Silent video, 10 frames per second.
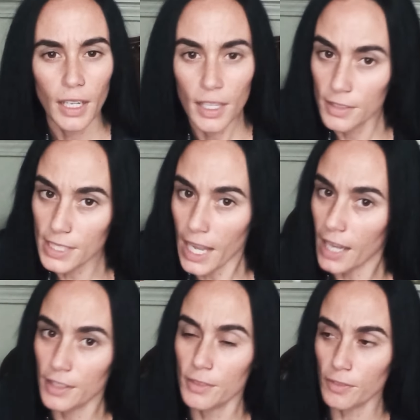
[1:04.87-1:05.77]
And to
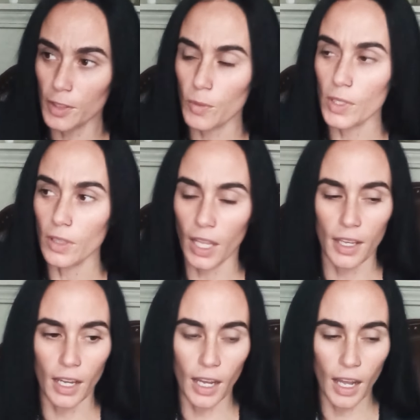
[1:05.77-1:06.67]
add the free will,
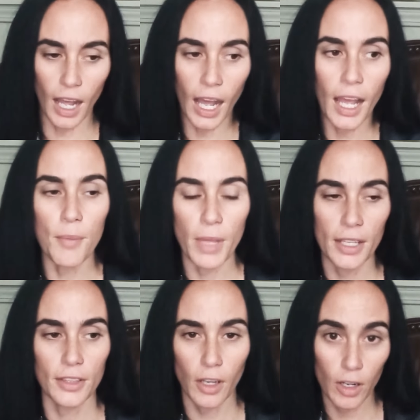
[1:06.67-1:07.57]
like I
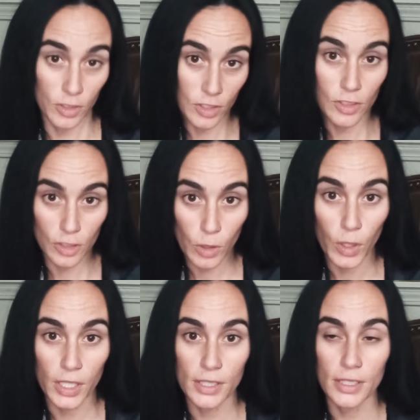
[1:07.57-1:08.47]
make the conscious
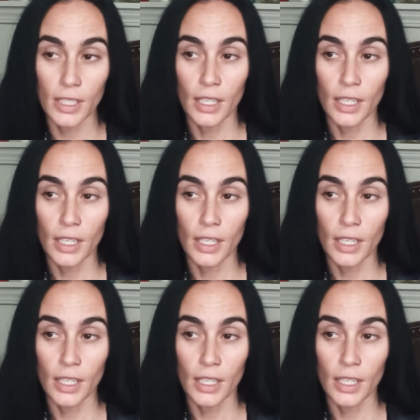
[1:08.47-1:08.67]
choice